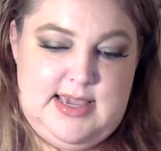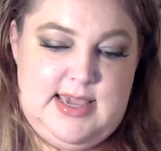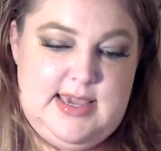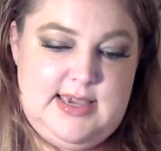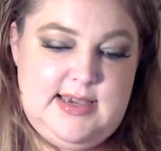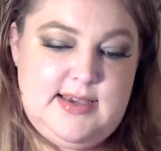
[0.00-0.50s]

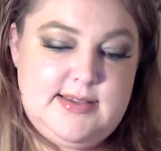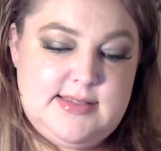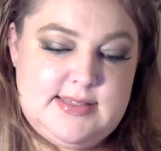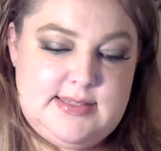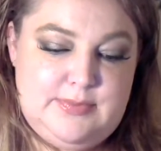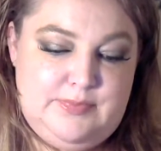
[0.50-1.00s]

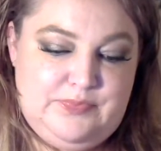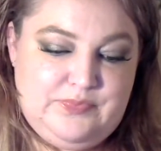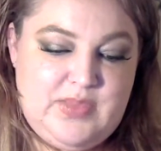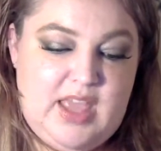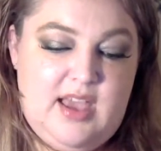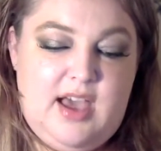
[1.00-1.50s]
is
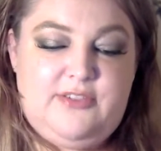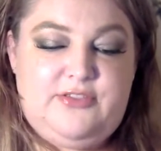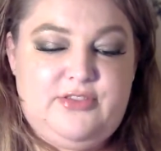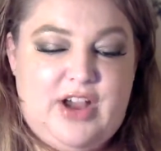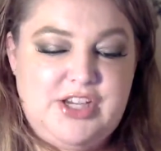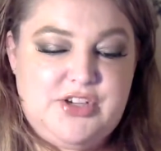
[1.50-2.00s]
a
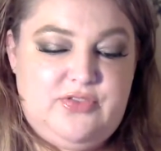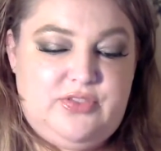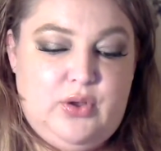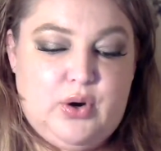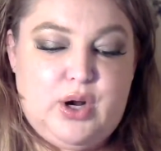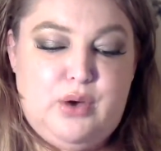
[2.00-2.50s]
fresh
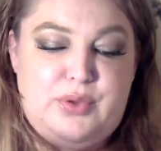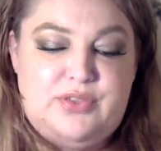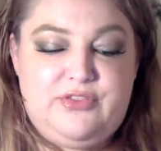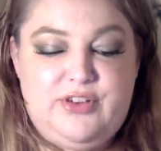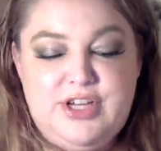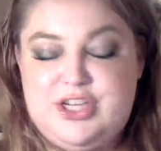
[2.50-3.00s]
floral with
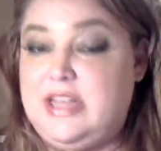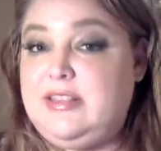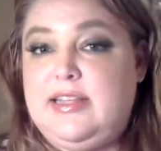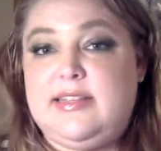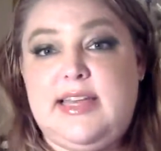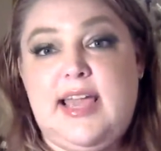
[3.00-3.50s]
freesia,
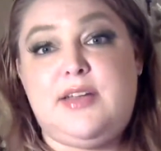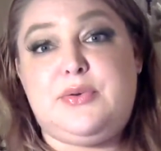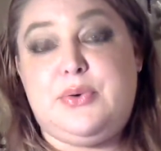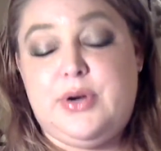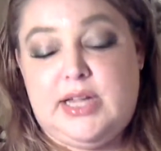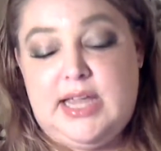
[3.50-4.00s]
lily, and
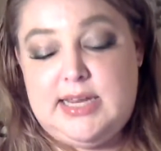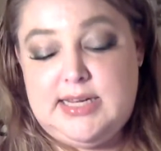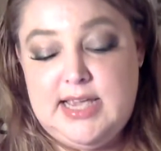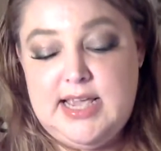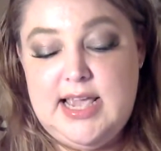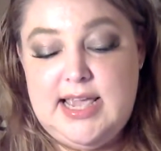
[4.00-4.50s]
orchid.
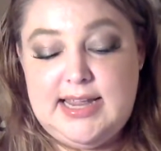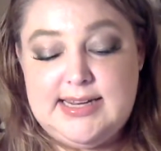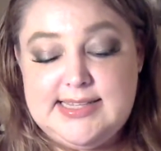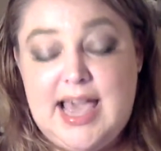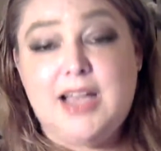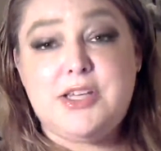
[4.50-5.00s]
It
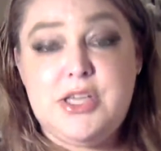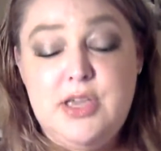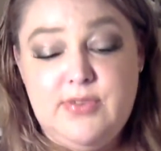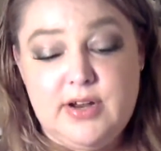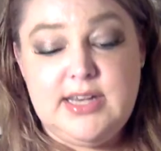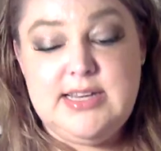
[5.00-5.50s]
is actually a
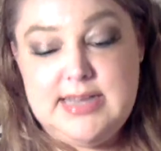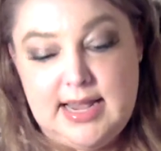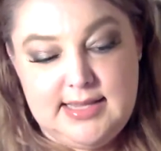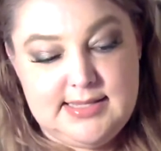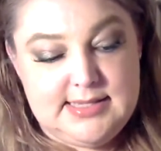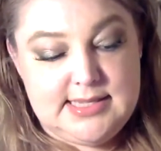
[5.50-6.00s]
very
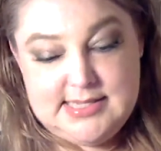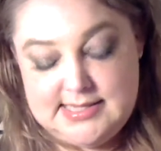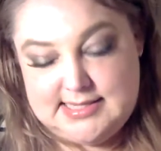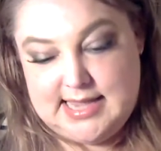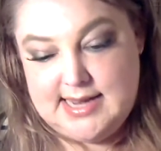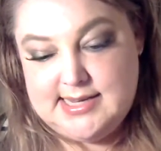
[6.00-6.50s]
nice
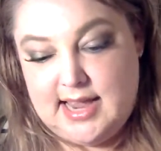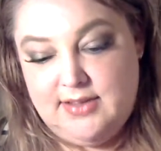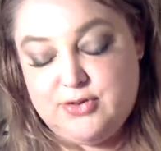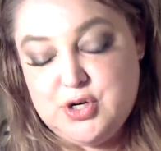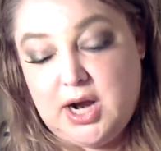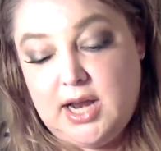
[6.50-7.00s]
scent.
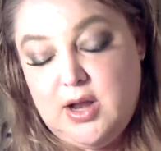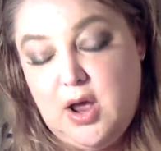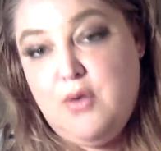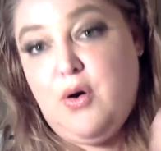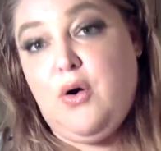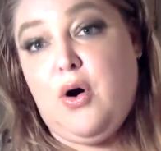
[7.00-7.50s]
I've tried
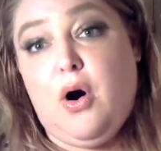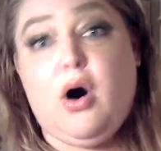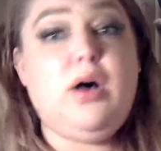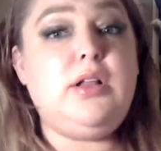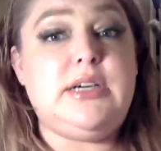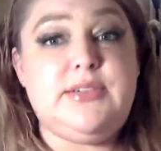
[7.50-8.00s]

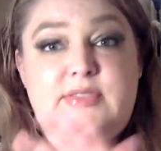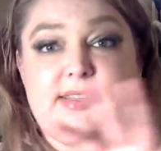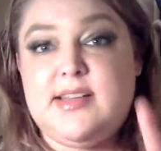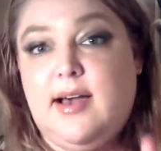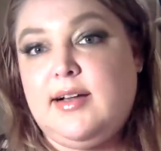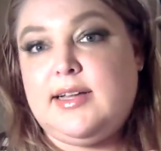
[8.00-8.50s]
all of the
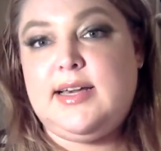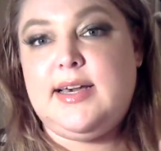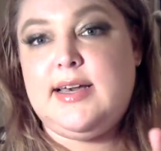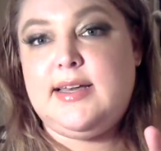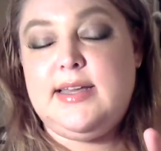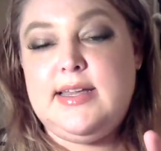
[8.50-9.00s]

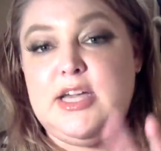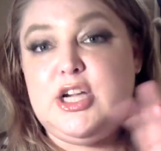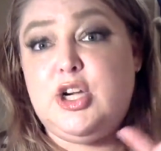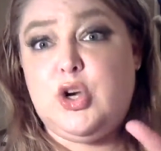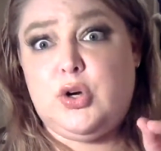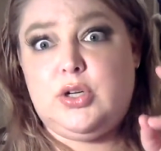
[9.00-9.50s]
Tocca
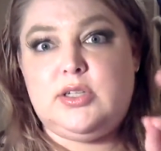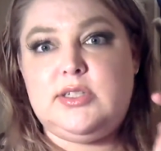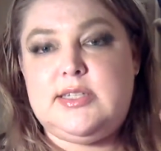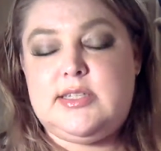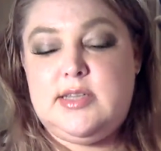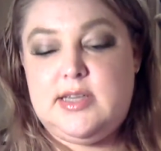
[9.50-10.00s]

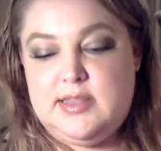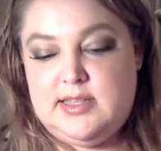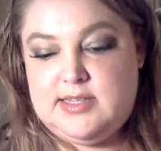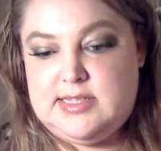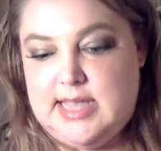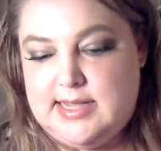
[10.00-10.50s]
girls
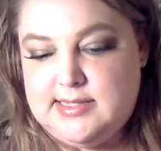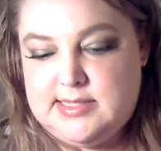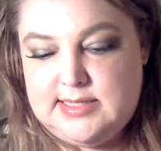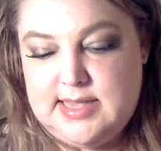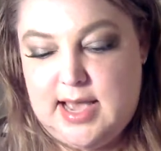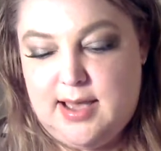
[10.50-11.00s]
the
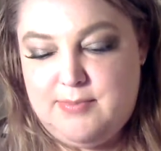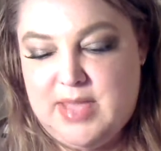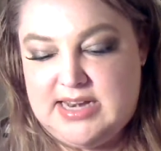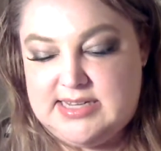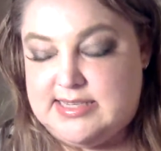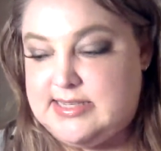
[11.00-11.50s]
scents. Um,
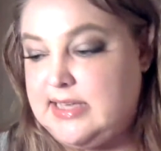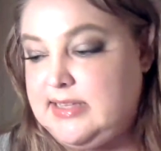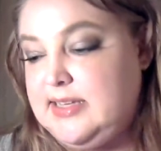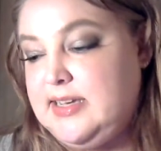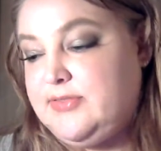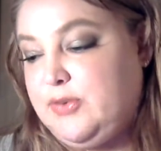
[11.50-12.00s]
and
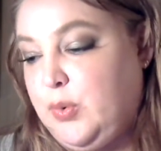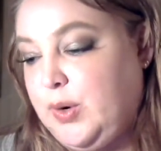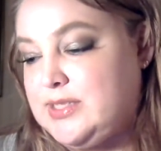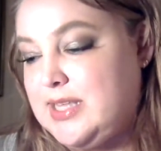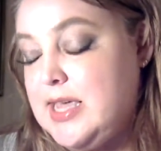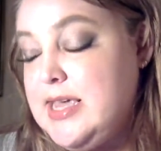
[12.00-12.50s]
Stella, of
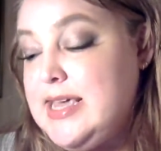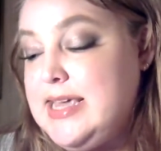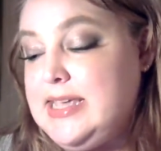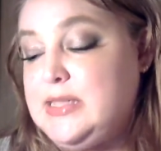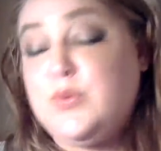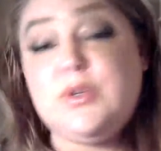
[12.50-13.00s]
course,
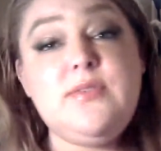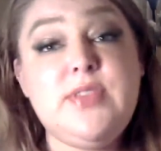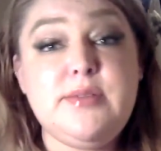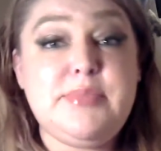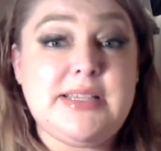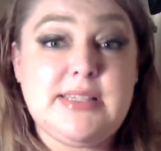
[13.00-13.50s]
is one of
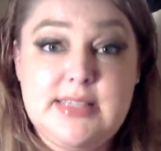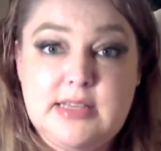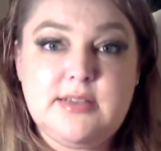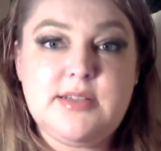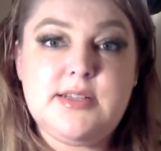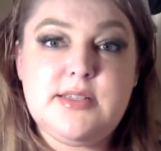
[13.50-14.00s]
their best
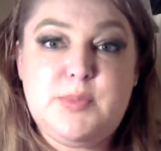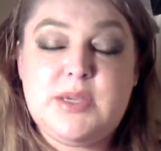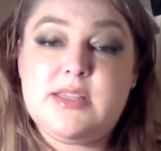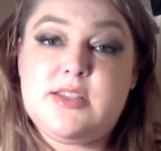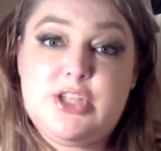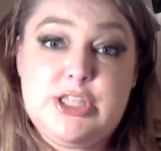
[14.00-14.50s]
sellers
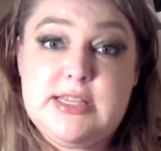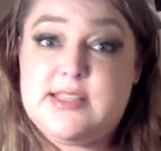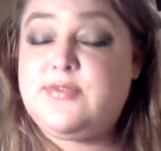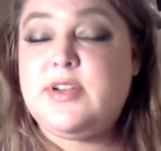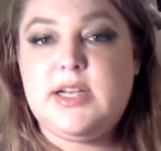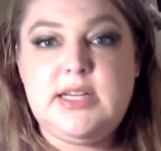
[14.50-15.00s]
because it's a
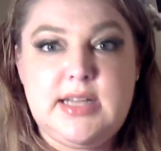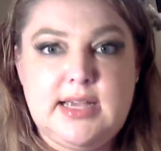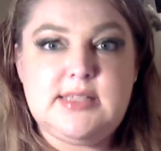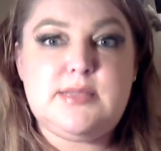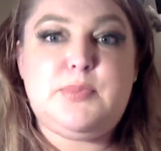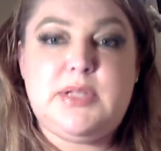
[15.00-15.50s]
very
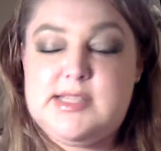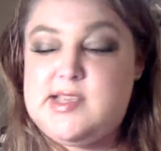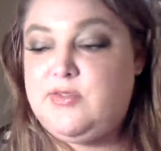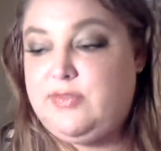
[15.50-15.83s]
nice, pleasant